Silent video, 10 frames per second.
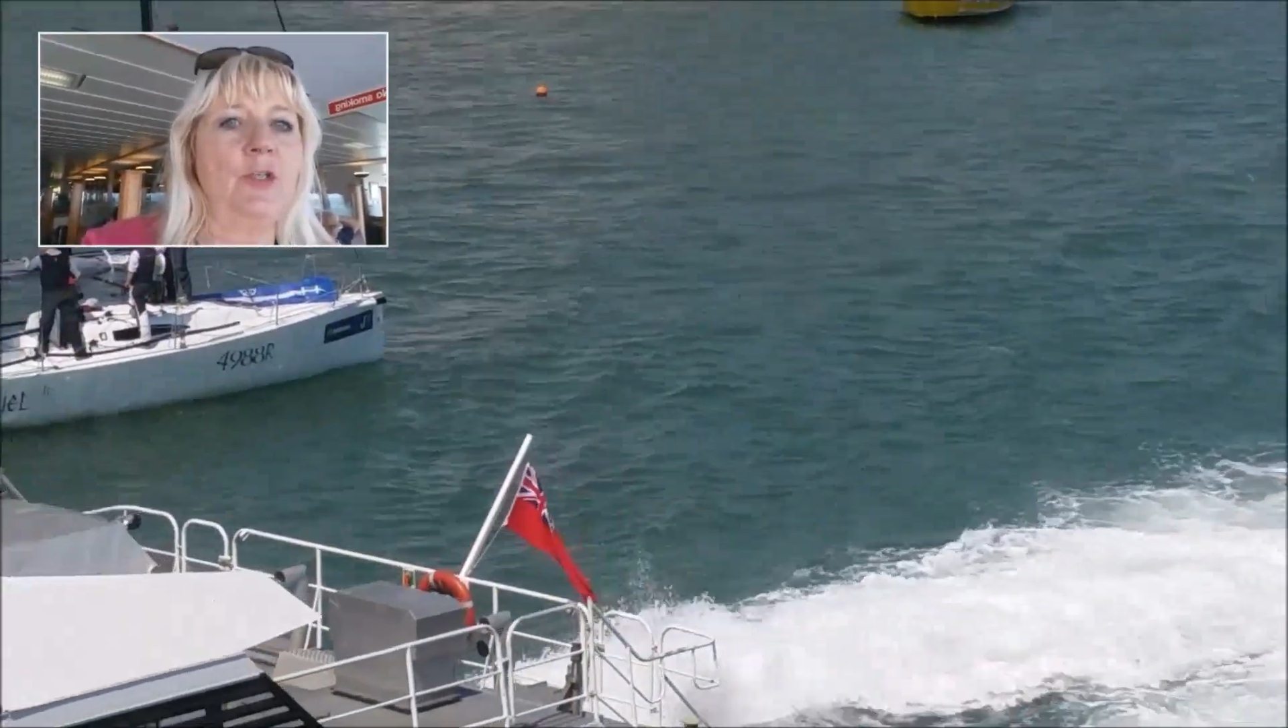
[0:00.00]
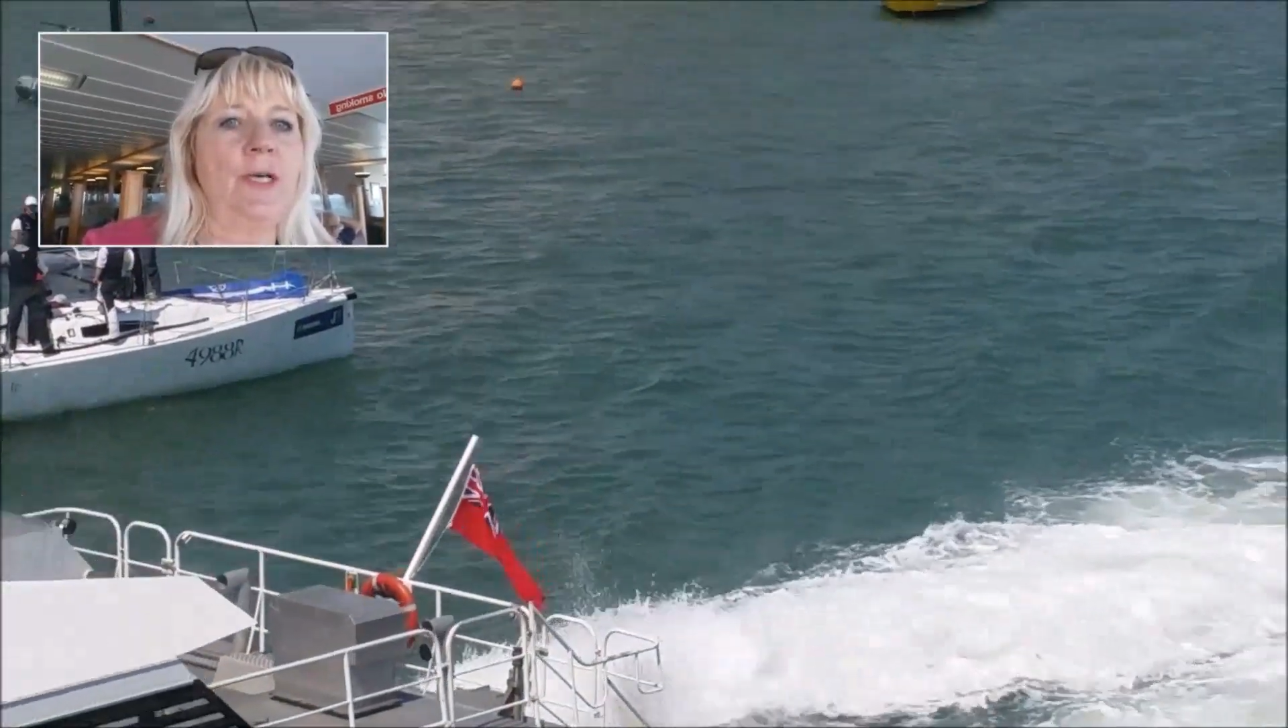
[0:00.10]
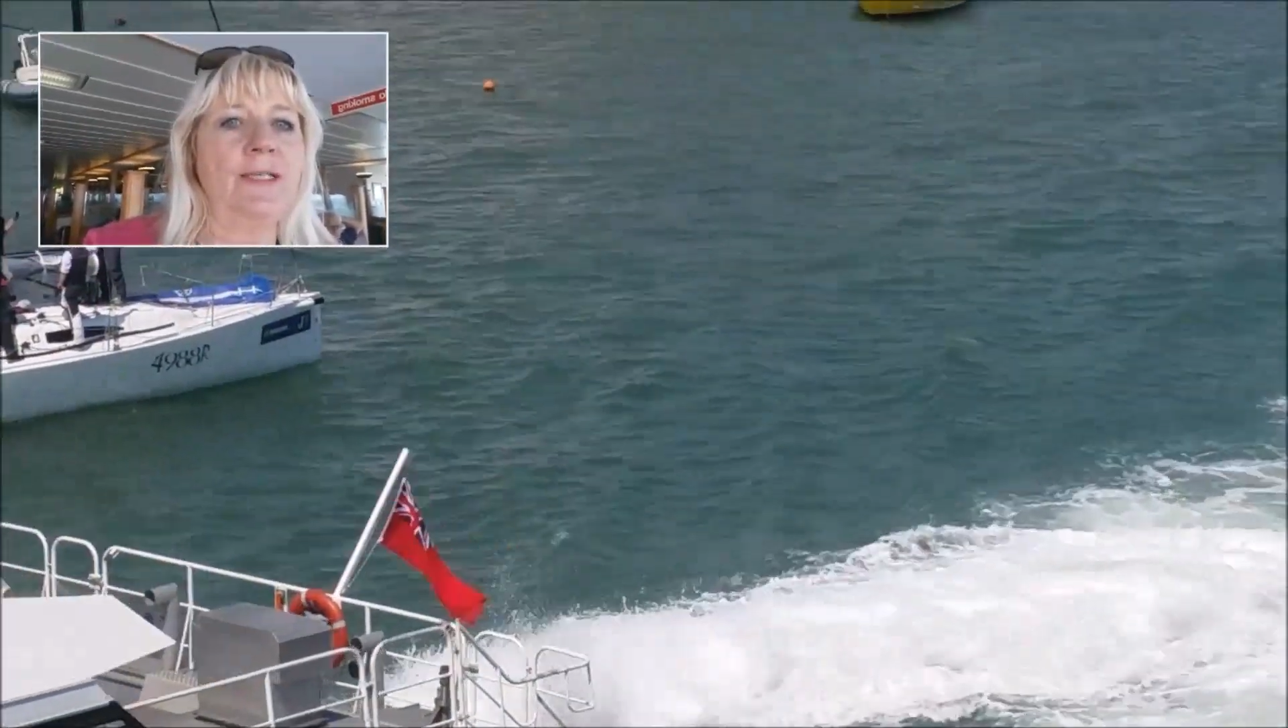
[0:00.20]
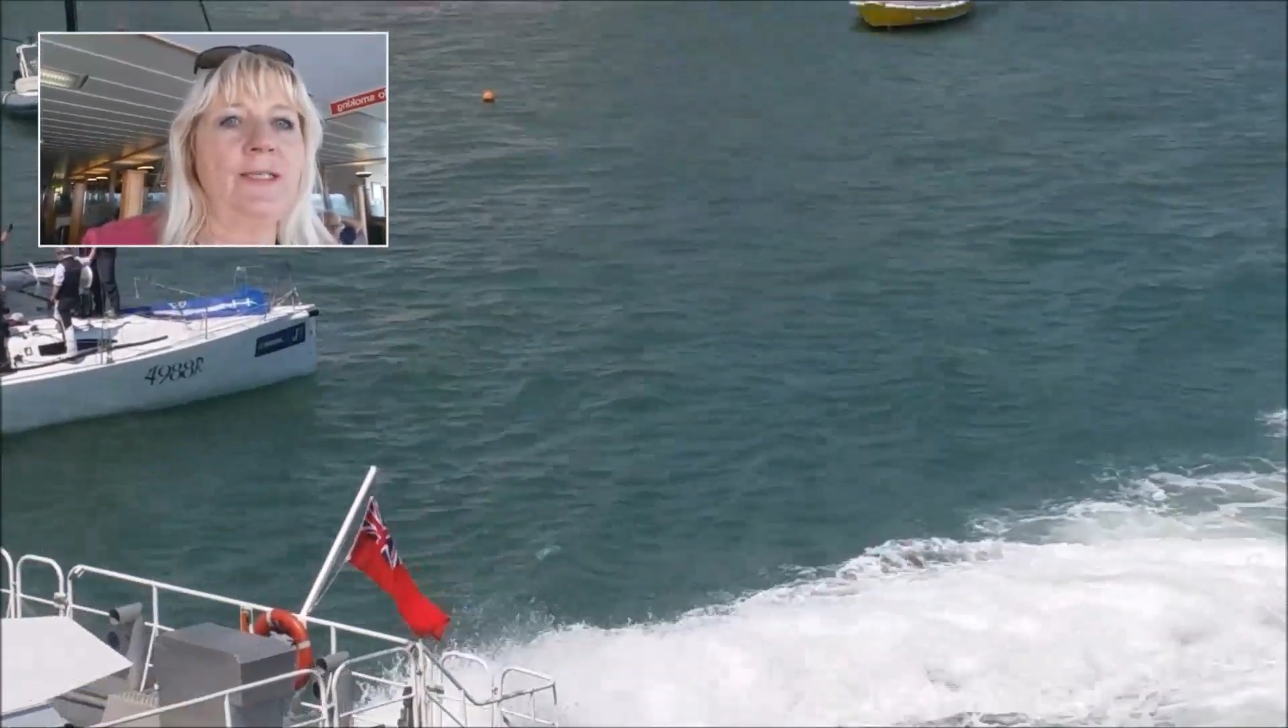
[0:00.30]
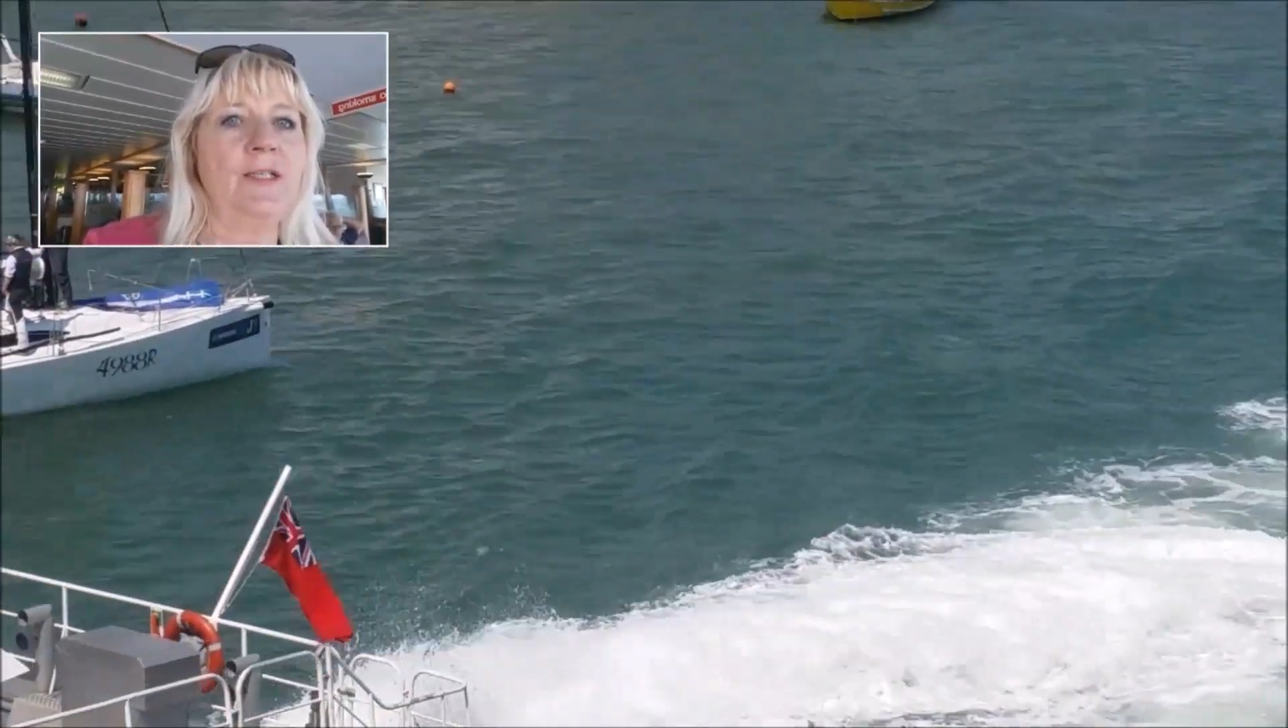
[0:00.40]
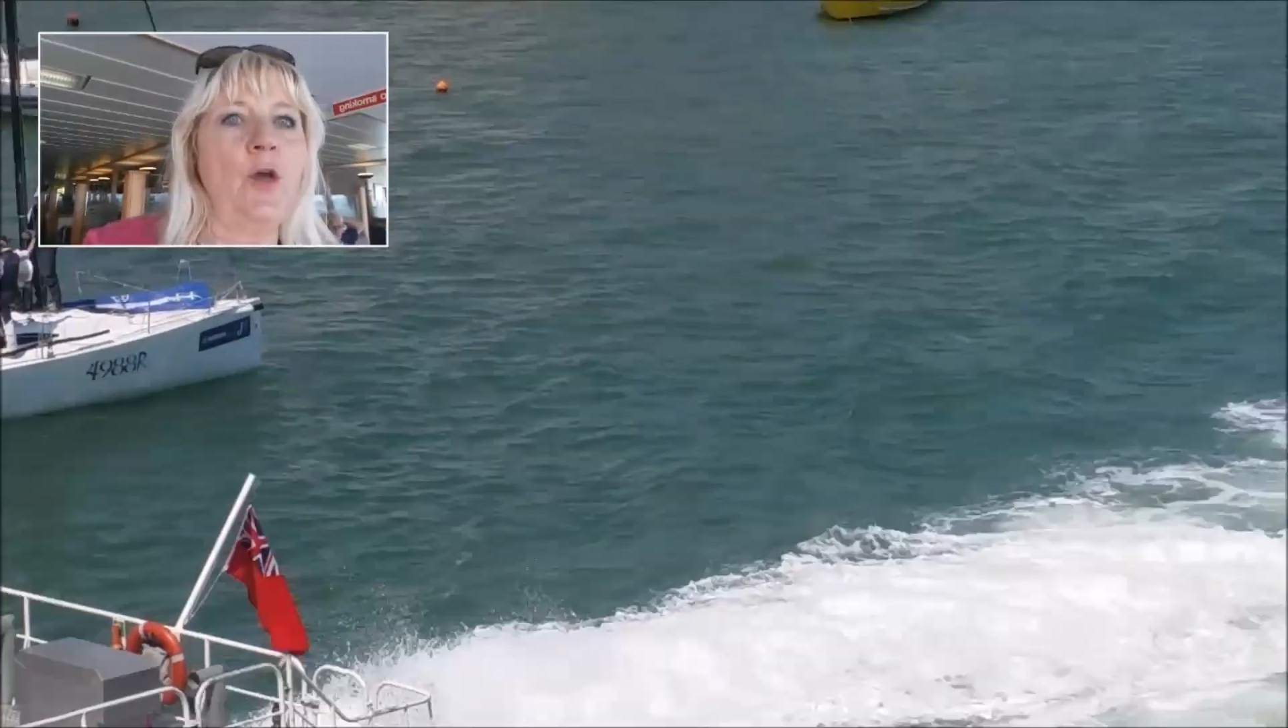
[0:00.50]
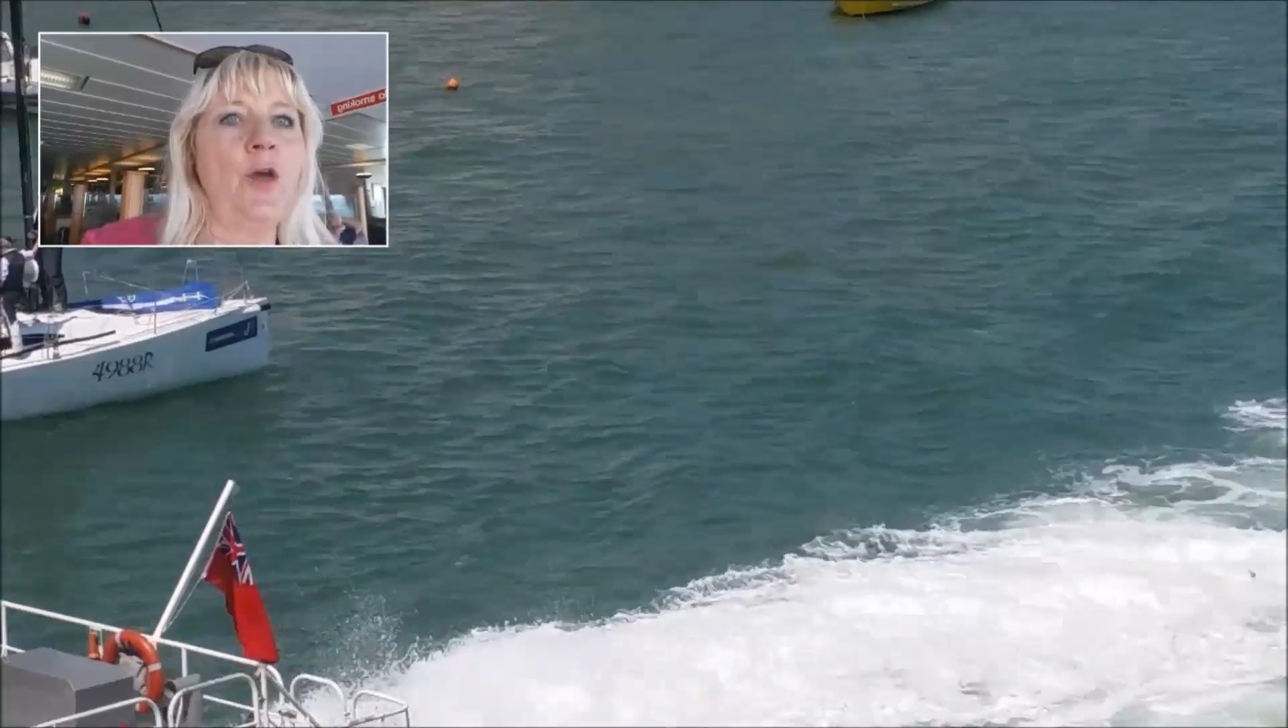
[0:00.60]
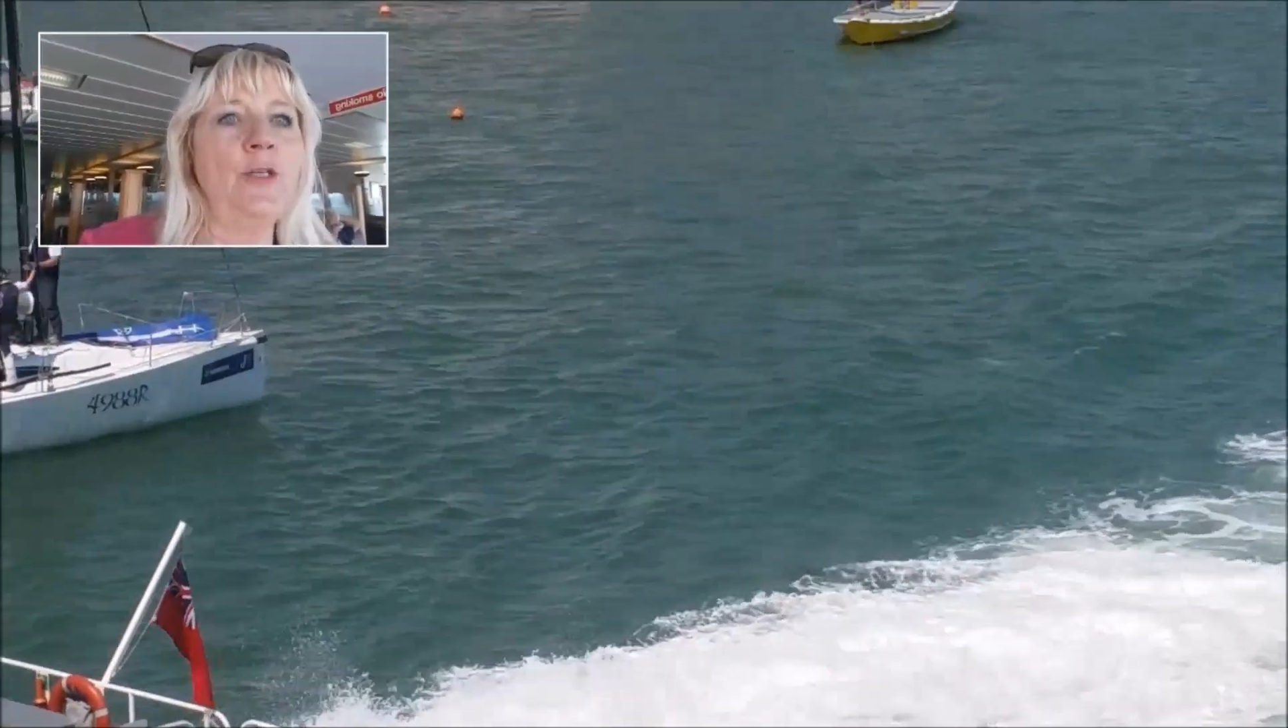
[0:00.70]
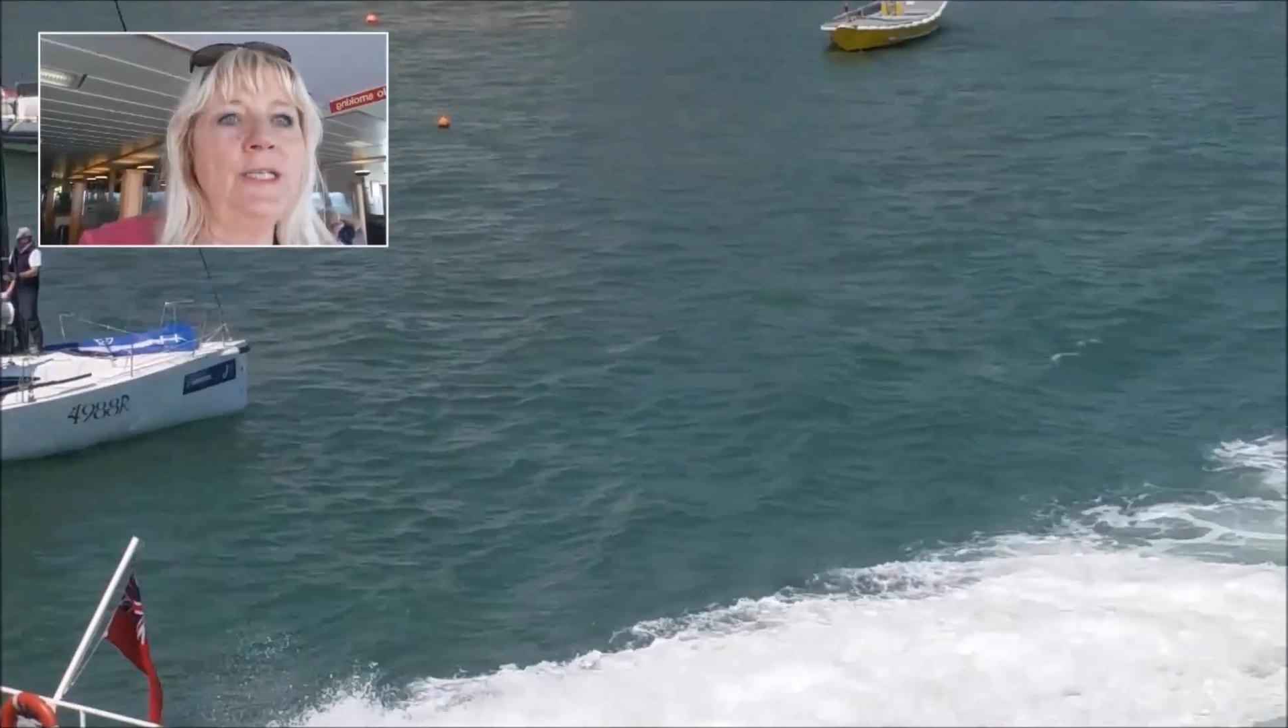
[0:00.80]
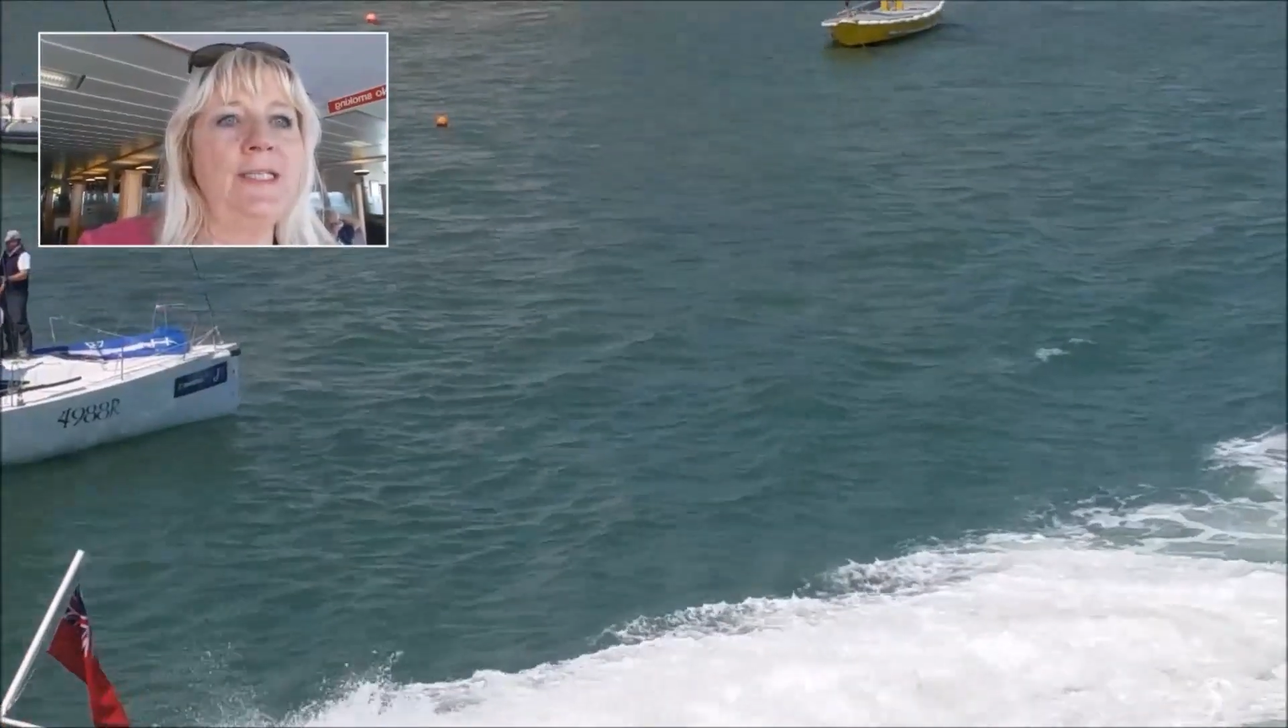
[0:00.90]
us and only